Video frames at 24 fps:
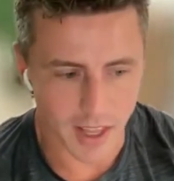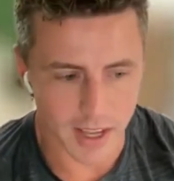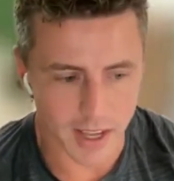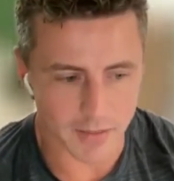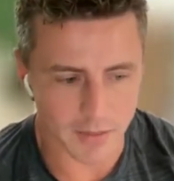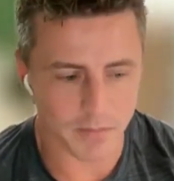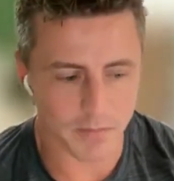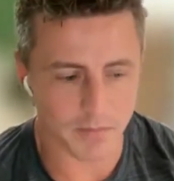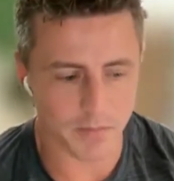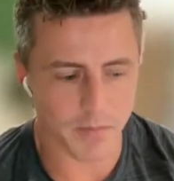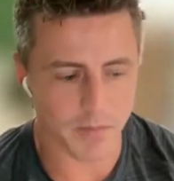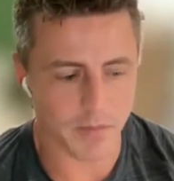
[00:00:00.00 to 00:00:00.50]

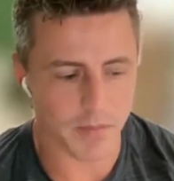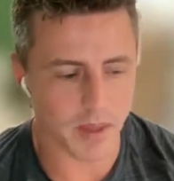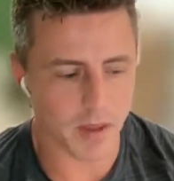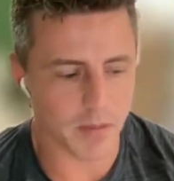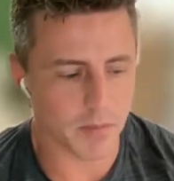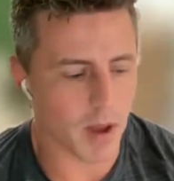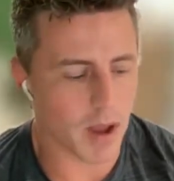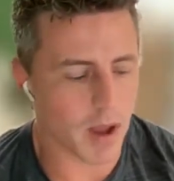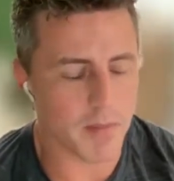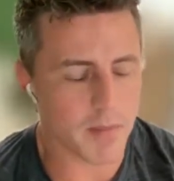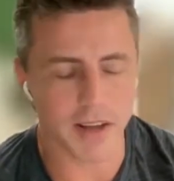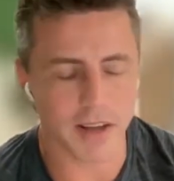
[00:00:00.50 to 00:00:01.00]
Like
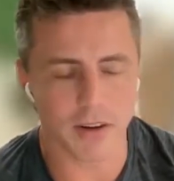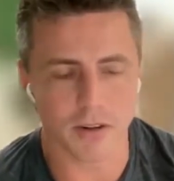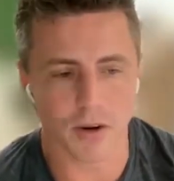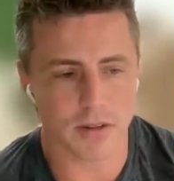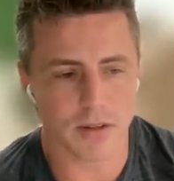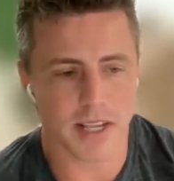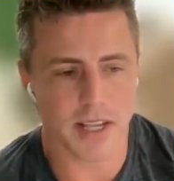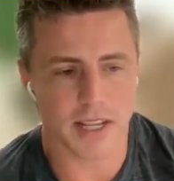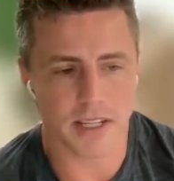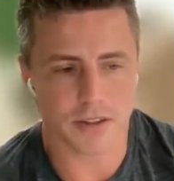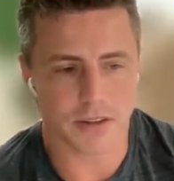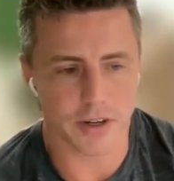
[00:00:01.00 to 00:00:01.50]
my main
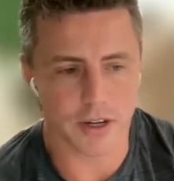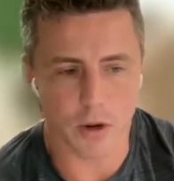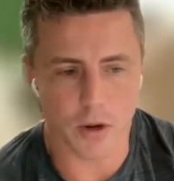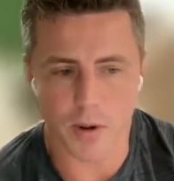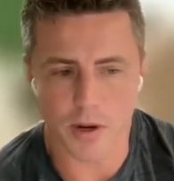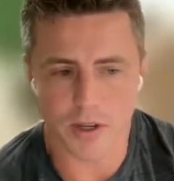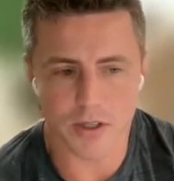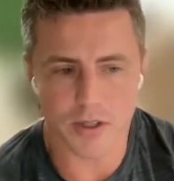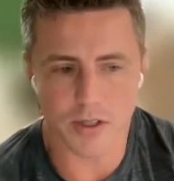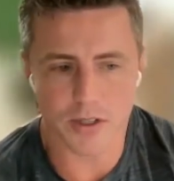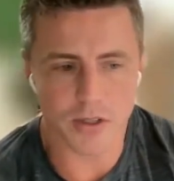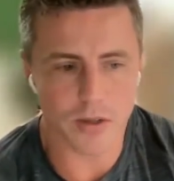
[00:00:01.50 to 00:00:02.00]
role is
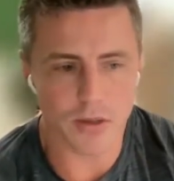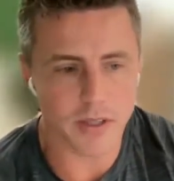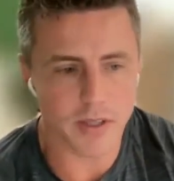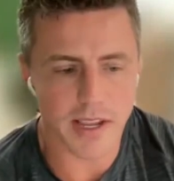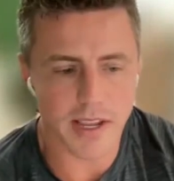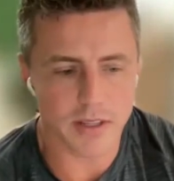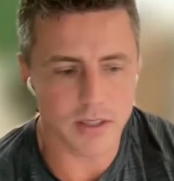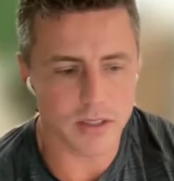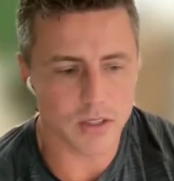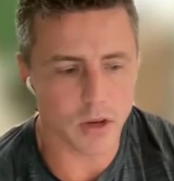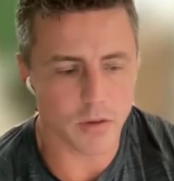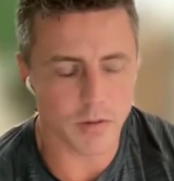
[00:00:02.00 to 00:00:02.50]
answering questions
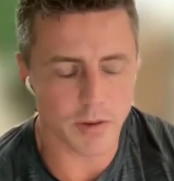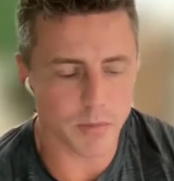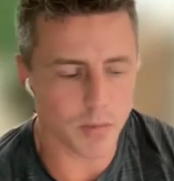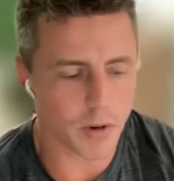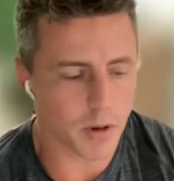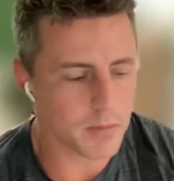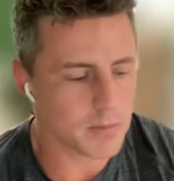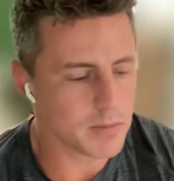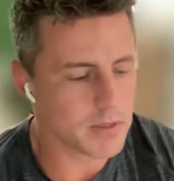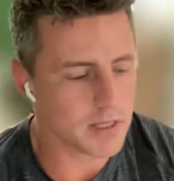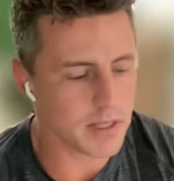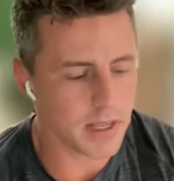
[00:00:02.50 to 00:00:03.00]
all day and
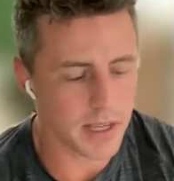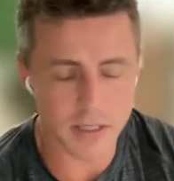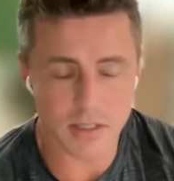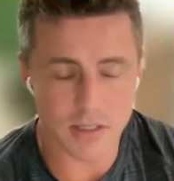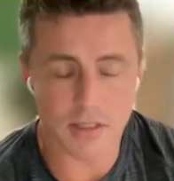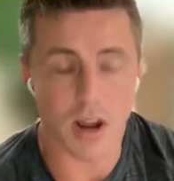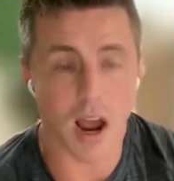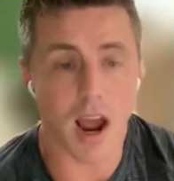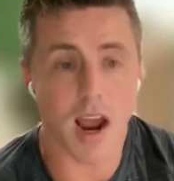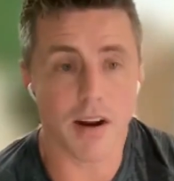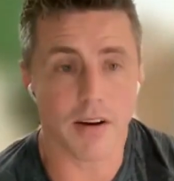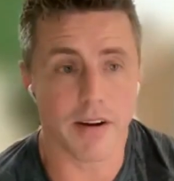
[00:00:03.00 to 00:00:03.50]
solving problems.
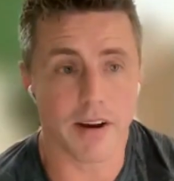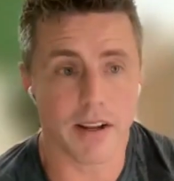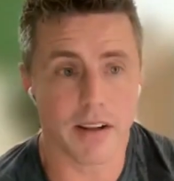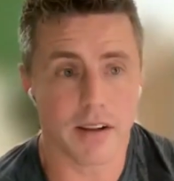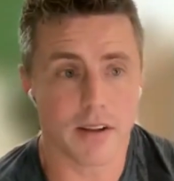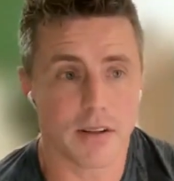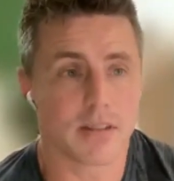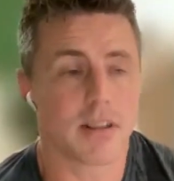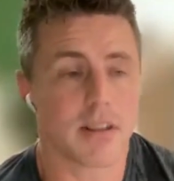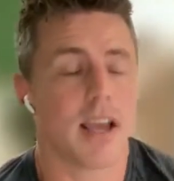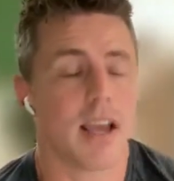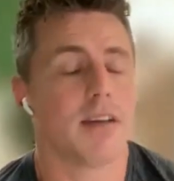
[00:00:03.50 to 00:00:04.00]
It's
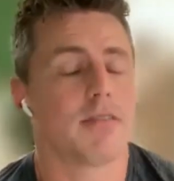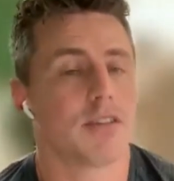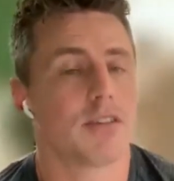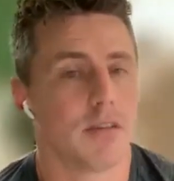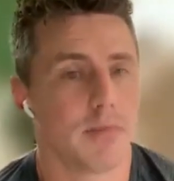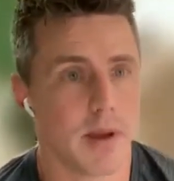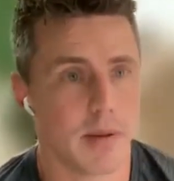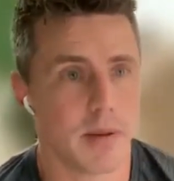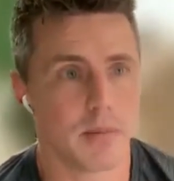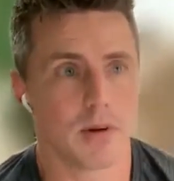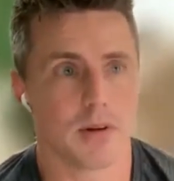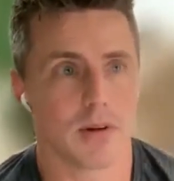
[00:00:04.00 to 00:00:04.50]
tiring because I
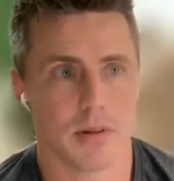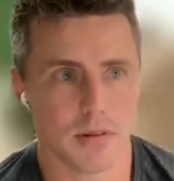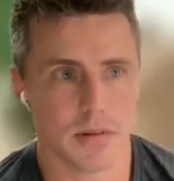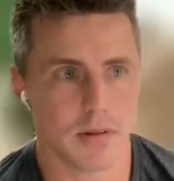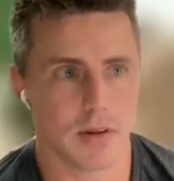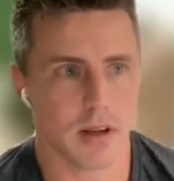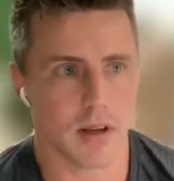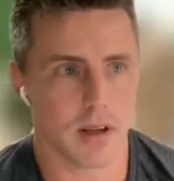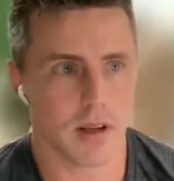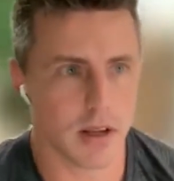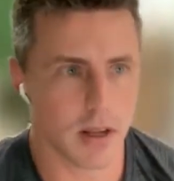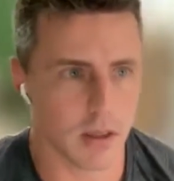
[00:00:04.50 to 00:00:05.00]
have to
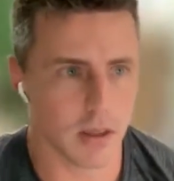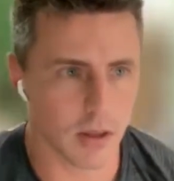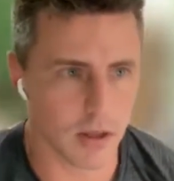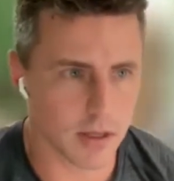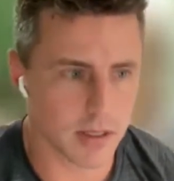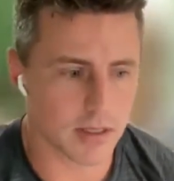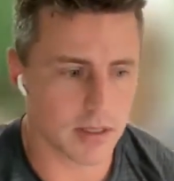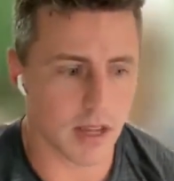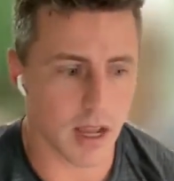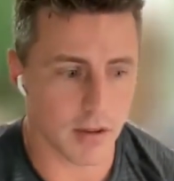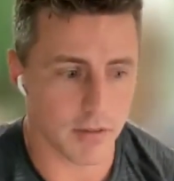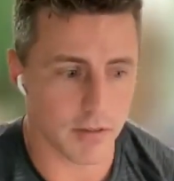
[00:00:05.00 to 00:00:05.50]
remember a
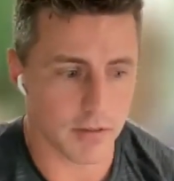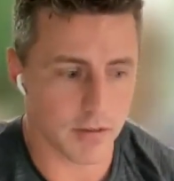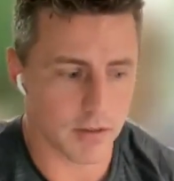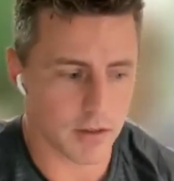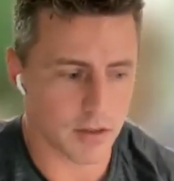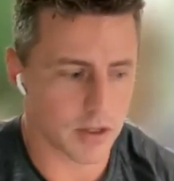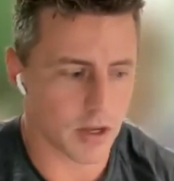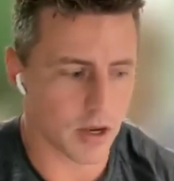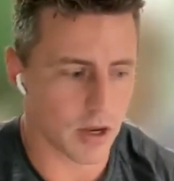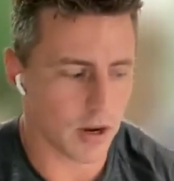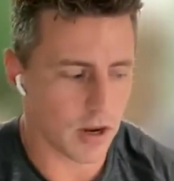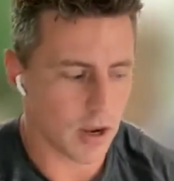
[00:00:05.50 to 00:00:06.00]
lot of
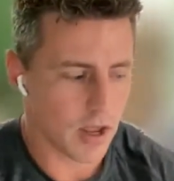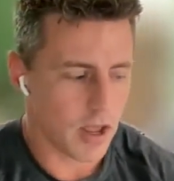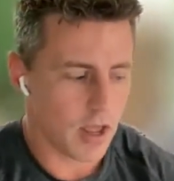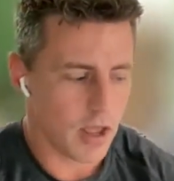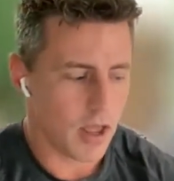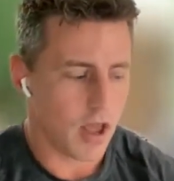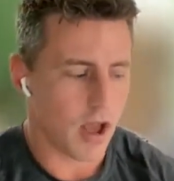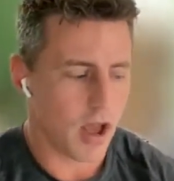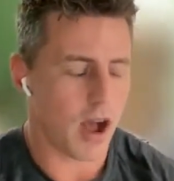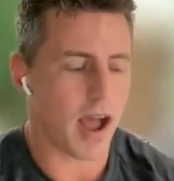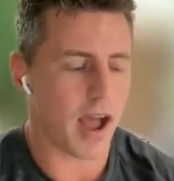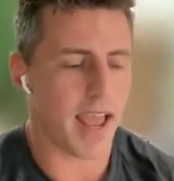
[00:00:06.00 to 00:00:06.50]
stuff. So
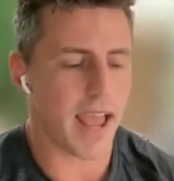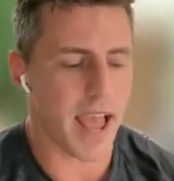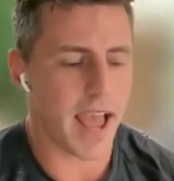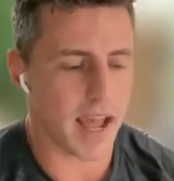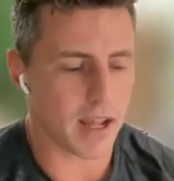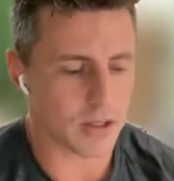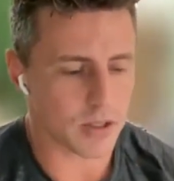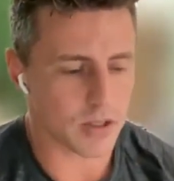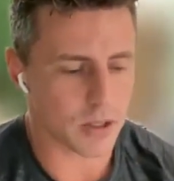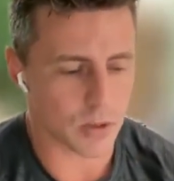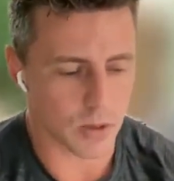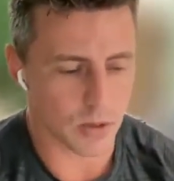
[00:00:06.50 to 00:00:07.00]
I
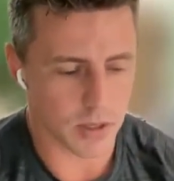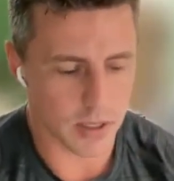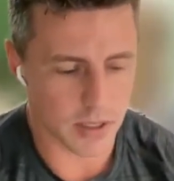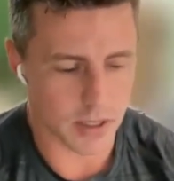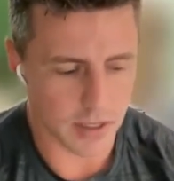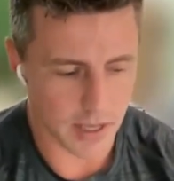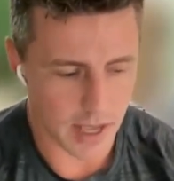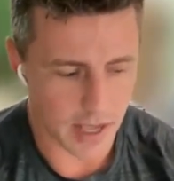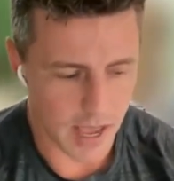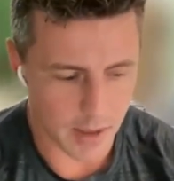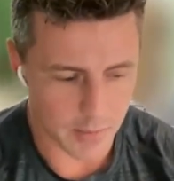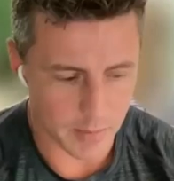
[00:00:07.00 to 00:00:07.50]

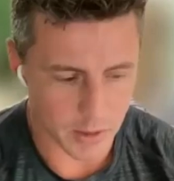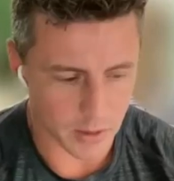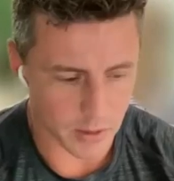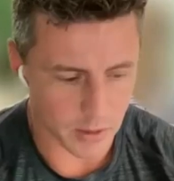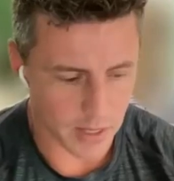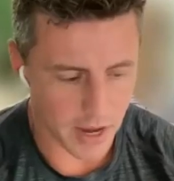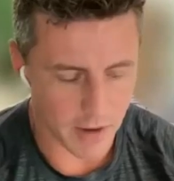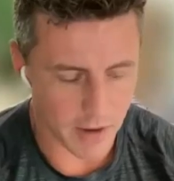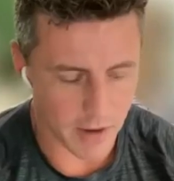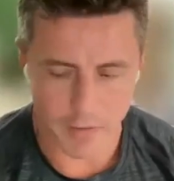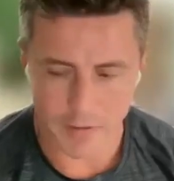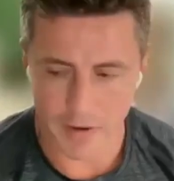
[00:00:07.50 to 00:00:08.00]
outsource
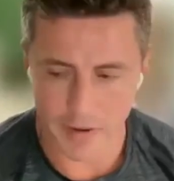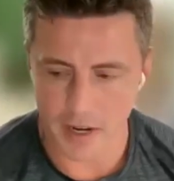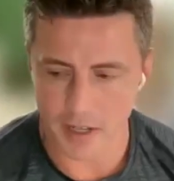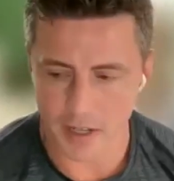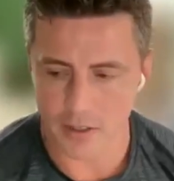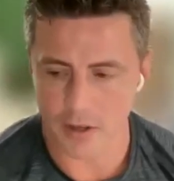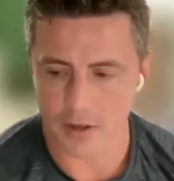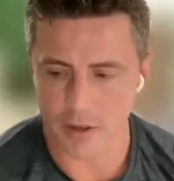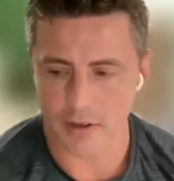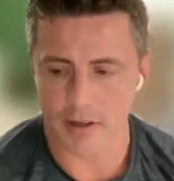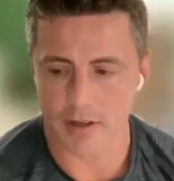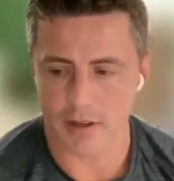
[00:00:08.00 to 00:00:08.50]
absolutely
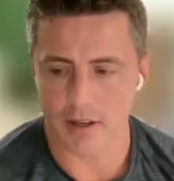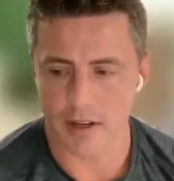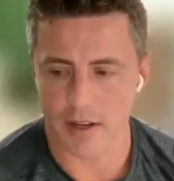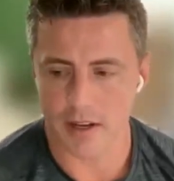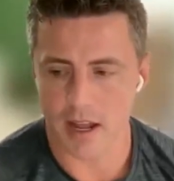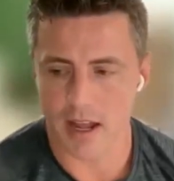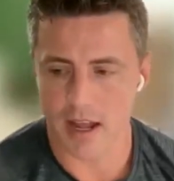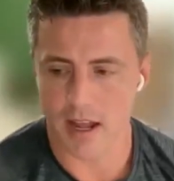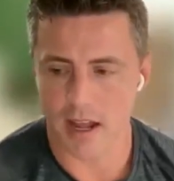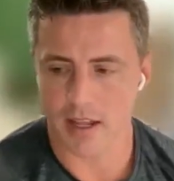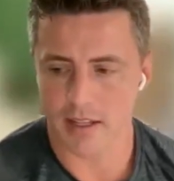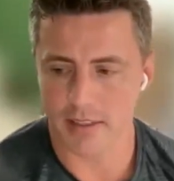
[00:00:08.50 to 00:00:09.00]
everything I don't
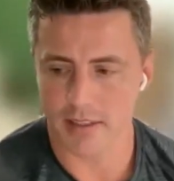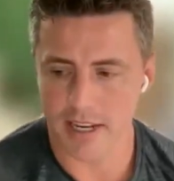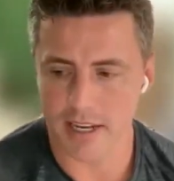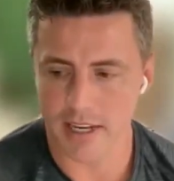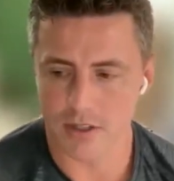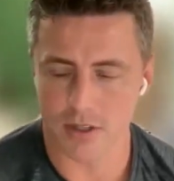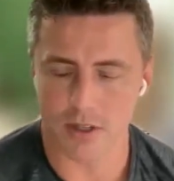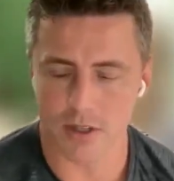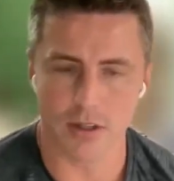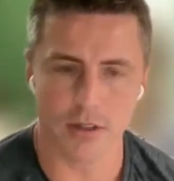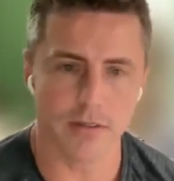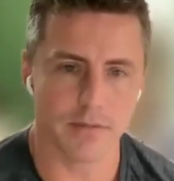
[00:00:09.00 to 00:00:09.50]

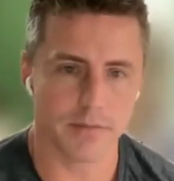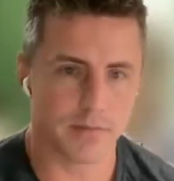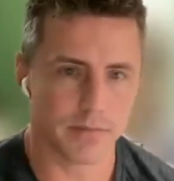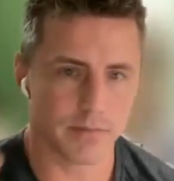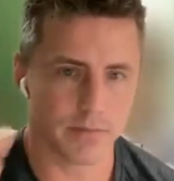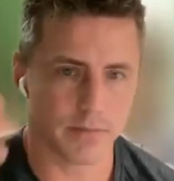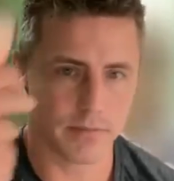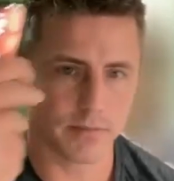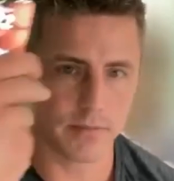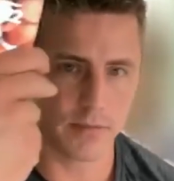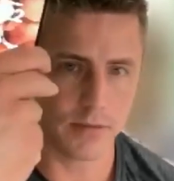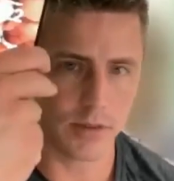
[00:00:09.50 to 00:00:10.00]
need to
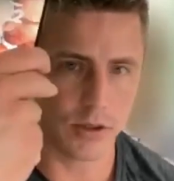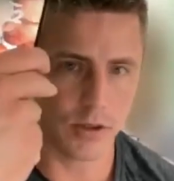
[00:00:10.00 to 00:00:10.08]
